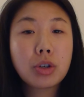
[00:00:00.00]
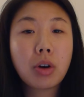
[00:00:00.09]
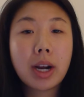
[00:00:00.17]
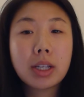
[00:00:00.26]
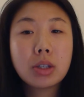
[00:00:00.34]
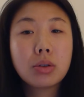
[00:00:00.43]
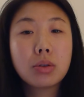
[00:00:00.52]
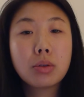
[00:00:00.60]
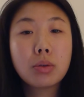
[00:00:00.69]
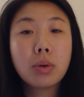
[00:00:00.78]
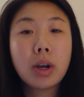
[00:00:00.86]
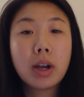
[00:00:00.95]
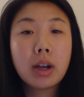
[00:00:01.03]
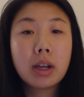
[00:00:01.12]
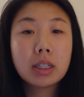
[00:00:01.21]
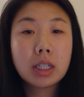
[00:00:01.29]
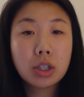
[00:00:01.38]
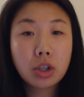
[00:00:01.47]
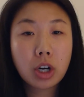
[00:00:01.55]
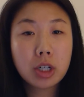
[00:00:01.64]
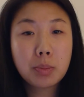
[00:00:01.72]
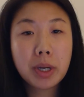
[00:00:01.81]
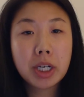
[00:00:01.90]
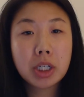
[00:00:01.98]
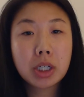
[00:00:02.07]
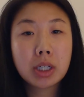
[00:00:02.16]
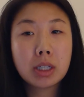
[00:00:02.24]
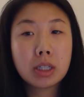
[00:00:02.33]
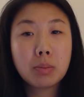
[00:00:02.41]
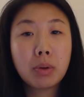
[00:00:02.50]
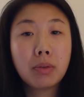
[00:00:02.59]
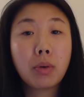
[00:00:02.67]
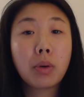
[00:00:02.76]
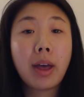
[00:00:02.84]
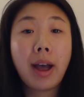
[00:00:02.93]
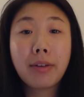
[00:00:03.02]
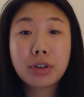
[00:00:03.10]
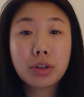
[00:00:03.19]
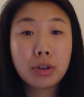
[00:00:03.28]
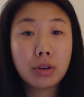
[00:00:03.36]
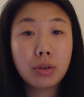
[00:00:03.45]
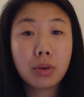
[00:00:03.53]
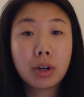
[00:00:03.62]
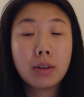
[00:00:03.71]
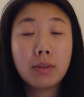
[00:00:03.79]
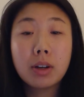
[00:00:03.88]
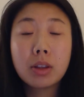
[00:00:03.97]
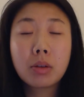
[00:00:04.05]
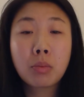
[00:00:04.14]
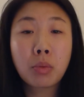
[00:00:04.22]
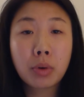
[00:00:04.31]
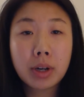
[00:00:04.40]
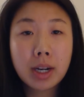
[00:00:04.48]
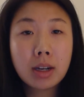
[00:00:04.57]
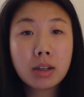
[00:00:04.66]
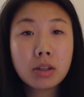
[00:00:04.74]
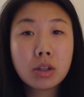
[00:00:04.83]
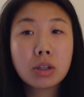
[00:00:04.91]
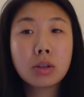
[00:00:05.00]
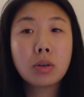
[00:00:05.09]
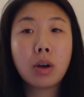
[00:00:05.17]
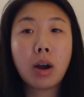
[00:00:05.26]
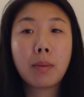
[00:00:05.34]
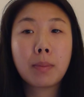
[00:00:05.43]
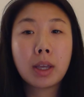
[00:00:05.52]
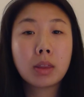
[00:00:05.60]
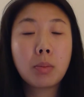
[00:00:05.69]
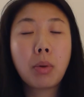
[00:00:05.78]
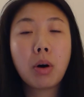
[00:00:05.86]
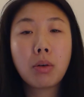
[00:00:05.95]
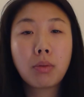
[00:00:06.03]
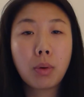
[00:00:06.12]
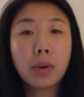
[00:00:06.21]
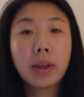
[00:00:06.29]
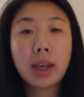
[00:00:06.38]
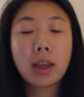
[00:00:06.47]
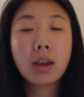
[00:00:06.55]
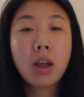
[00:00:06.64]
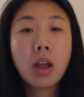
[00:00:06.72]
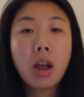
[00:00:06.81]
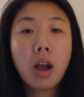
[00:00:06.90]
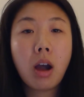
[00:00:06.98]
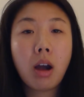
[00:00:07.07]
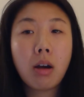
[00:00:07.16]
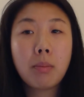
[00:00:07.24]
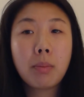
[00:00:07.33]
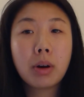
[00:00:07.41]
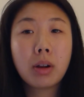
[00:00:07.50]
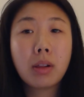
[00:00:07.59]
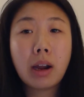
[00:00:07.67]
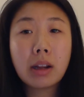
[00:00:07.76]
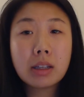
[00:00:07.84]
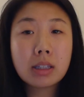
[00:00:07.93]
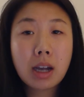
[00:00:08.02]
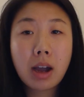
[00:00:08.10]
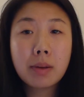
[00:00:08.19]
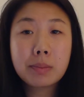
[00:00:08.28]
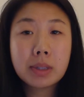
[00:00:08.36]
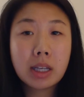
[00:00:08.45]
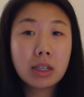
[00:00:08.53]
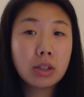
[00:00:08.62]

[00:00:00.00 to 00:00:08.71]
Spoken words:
try to discharge patients before the afternoon or even in the morning to get the ball rolling. But a lot of the times